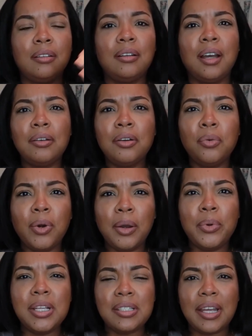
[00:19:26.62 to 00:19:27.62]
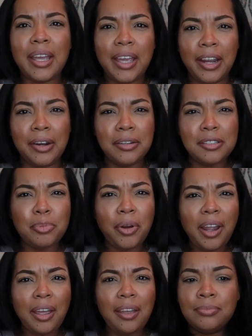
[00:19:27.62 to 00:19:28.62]
I don't know why I want to say
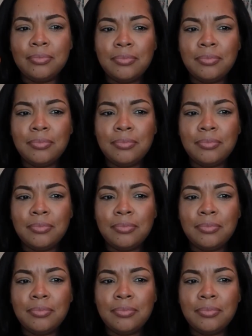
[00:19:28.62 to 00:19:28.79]
hairspray.